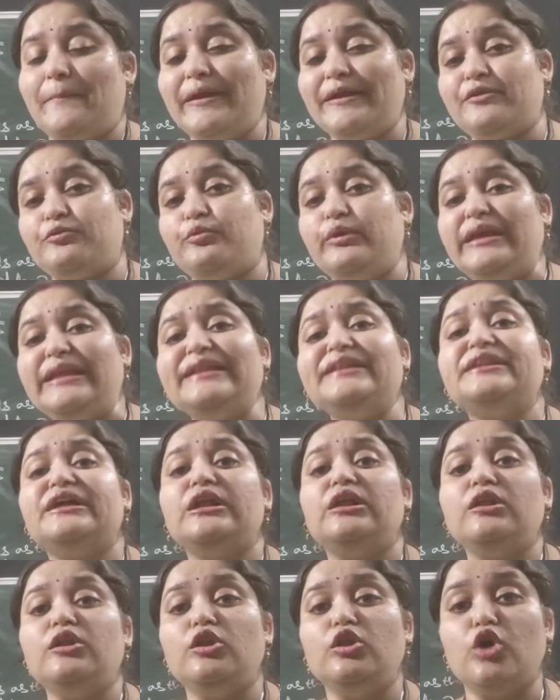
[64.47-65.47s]
between
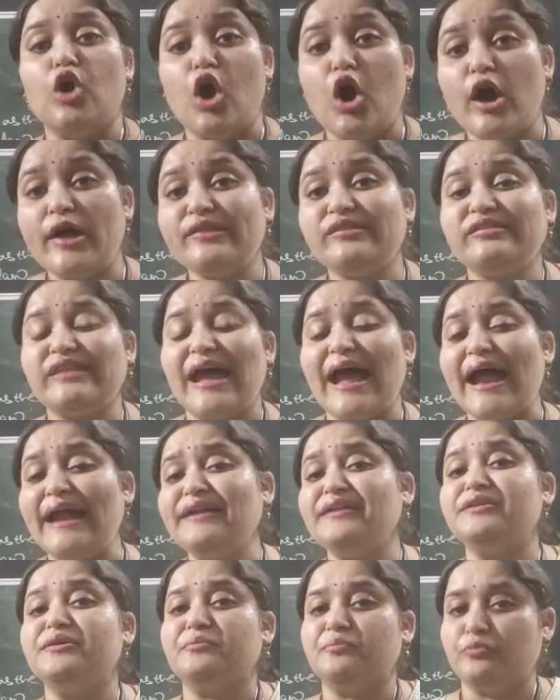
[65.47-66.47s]
the laws
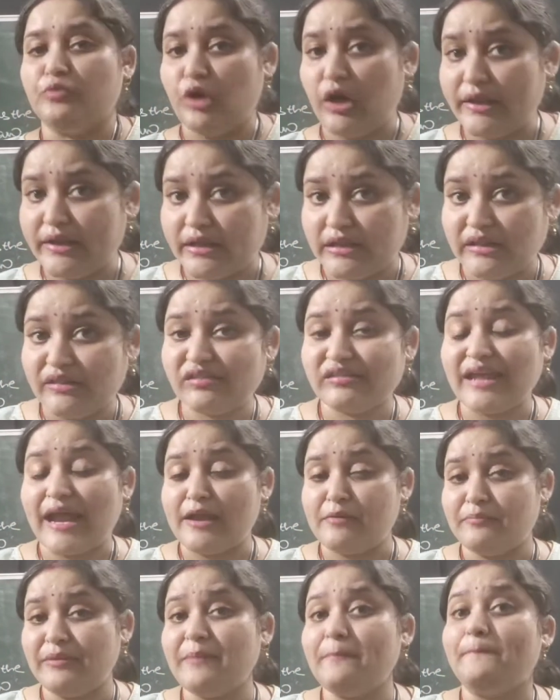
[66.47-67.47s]
and the morals
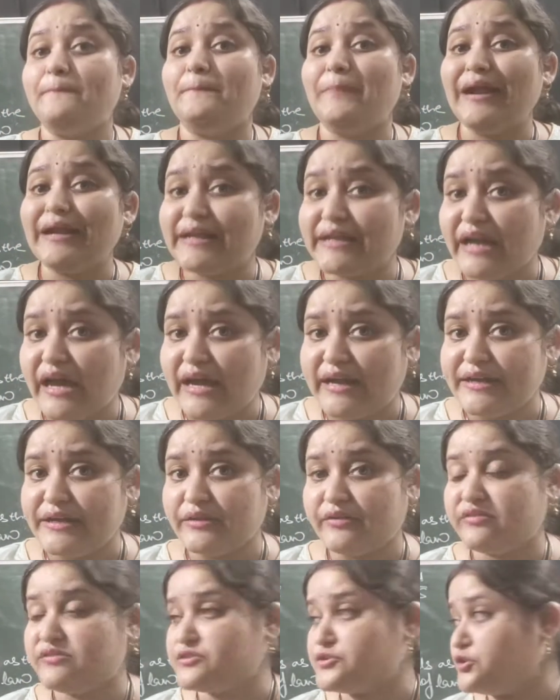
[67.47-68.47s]
can be better
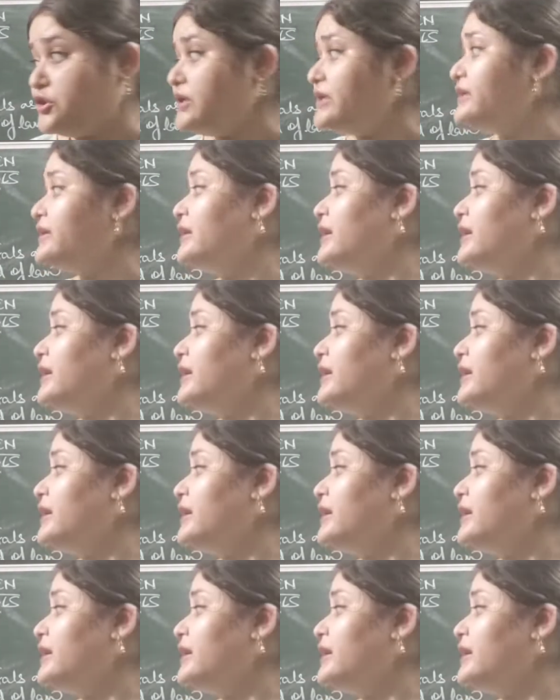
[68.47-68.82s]
understood